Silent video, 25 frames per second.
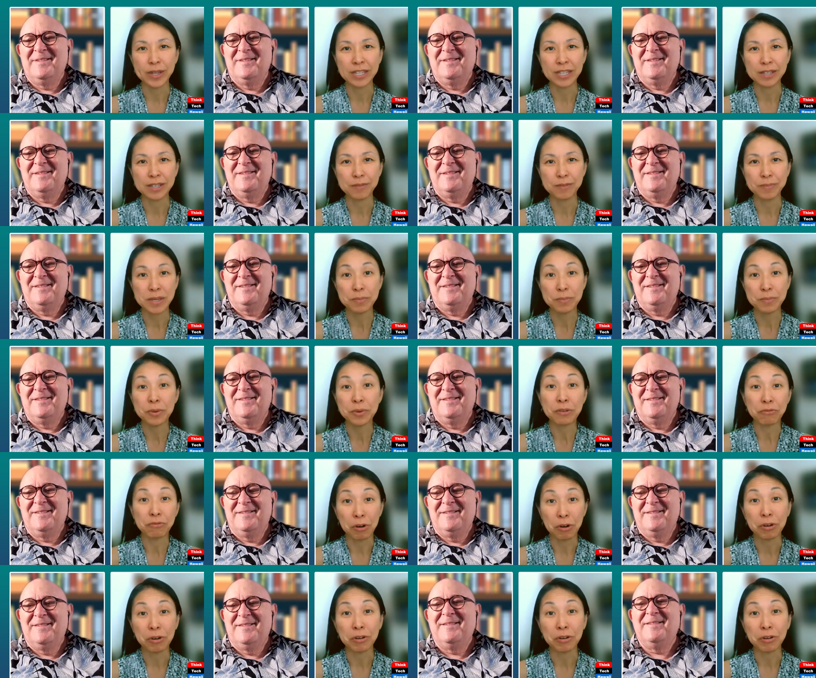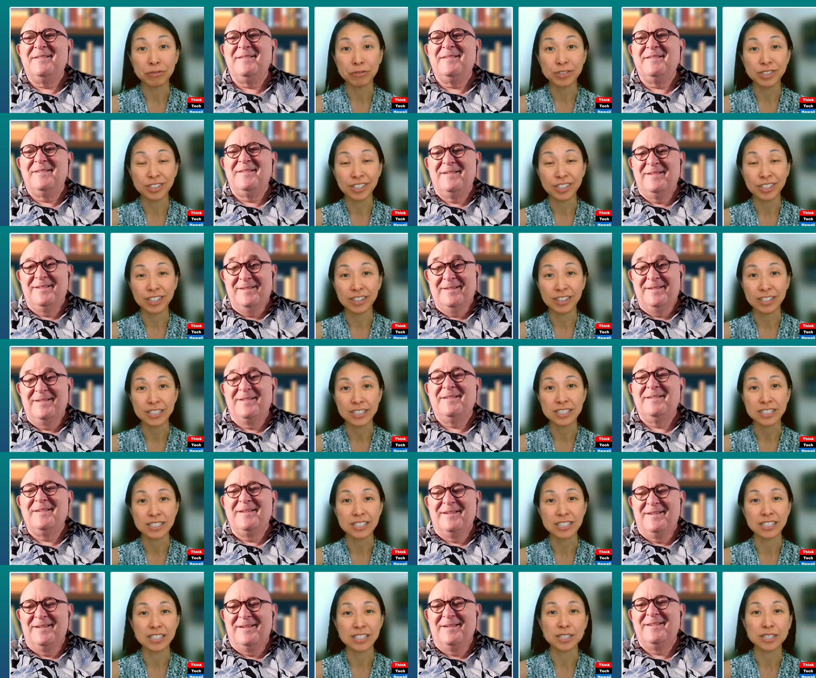Speaker 1: many people involved in this
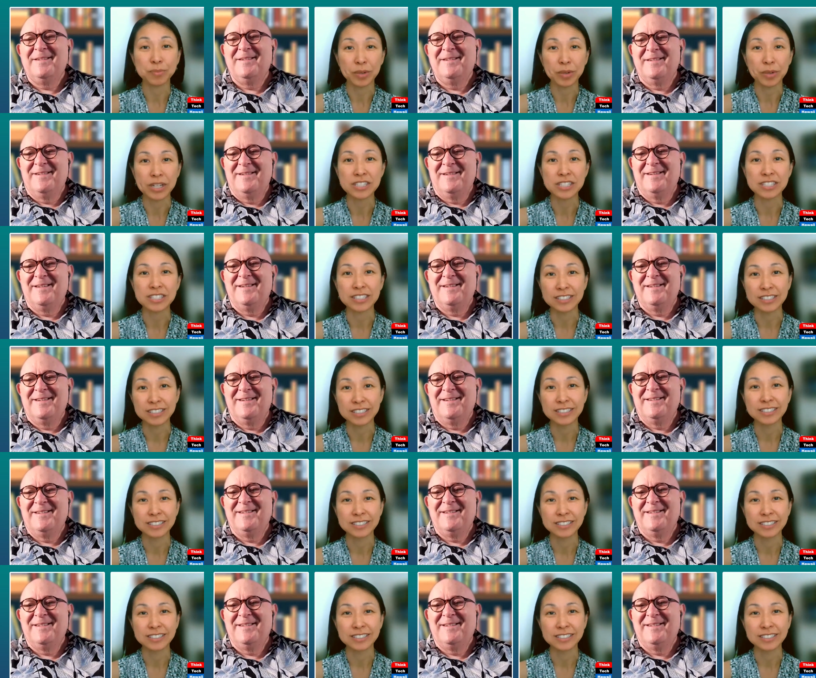process.